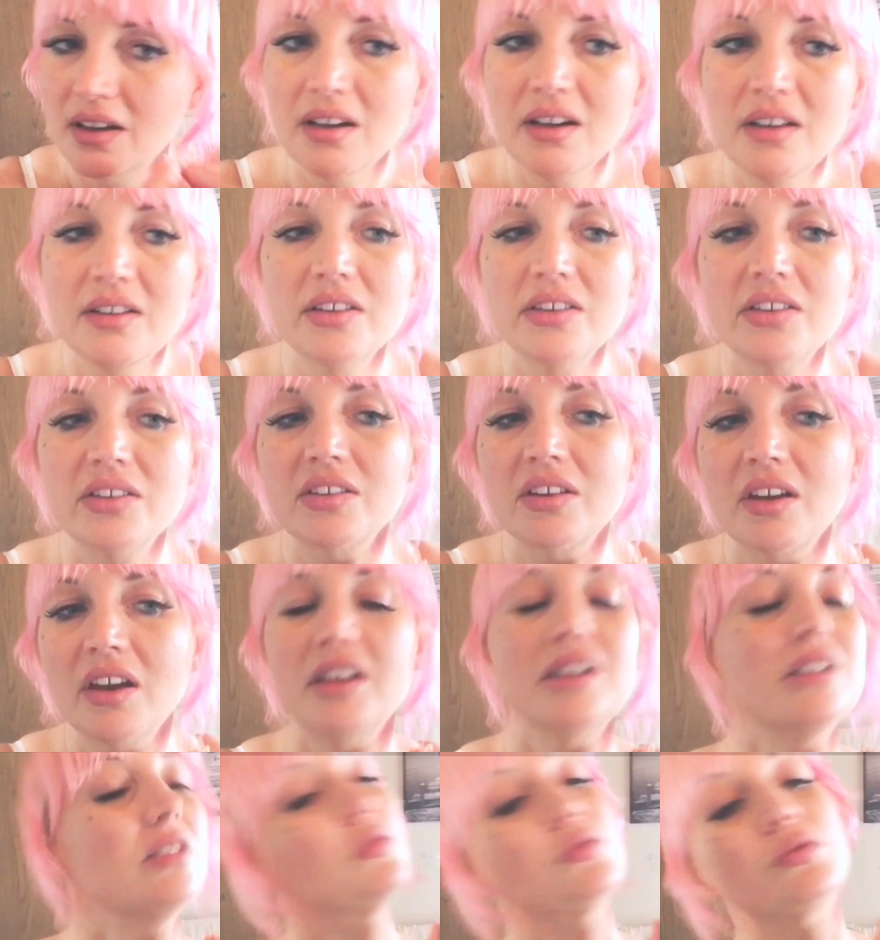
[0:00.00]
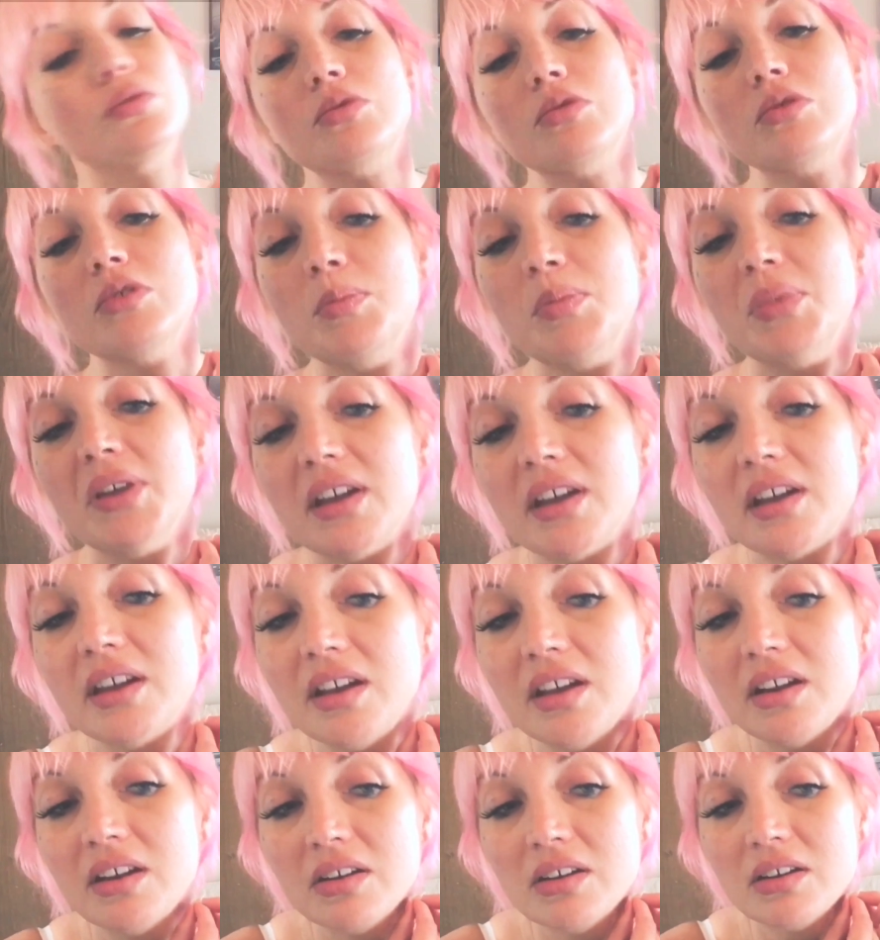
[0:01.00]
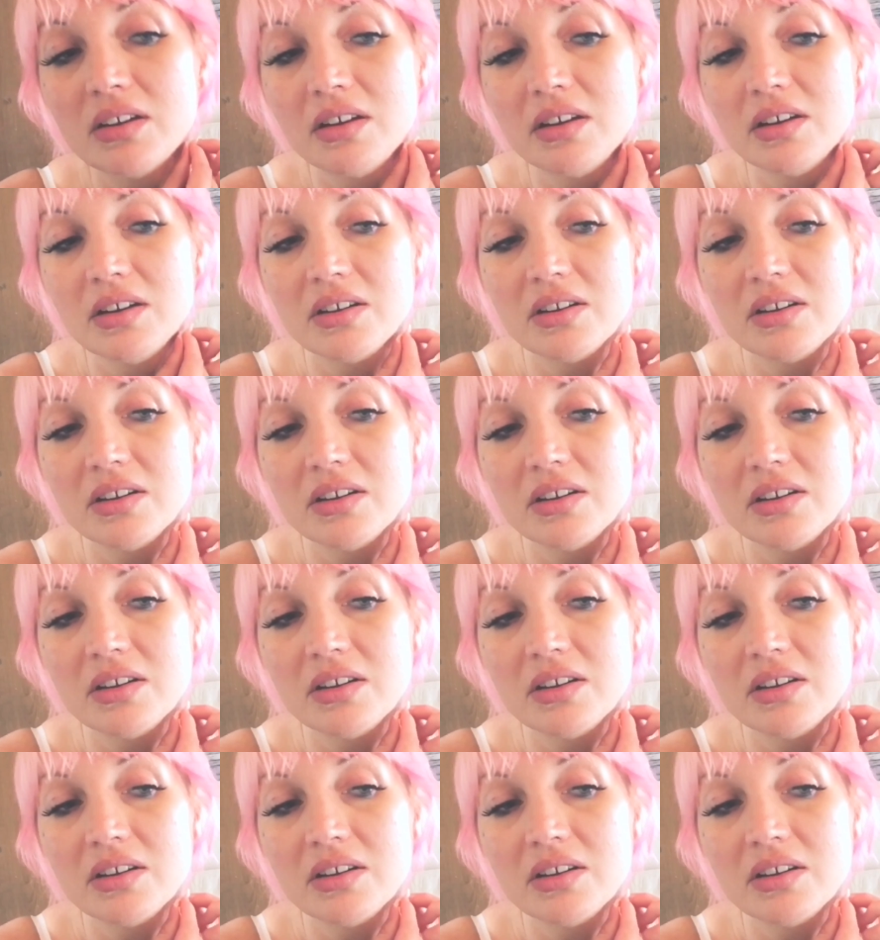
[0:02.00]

and this is kind of ripping here.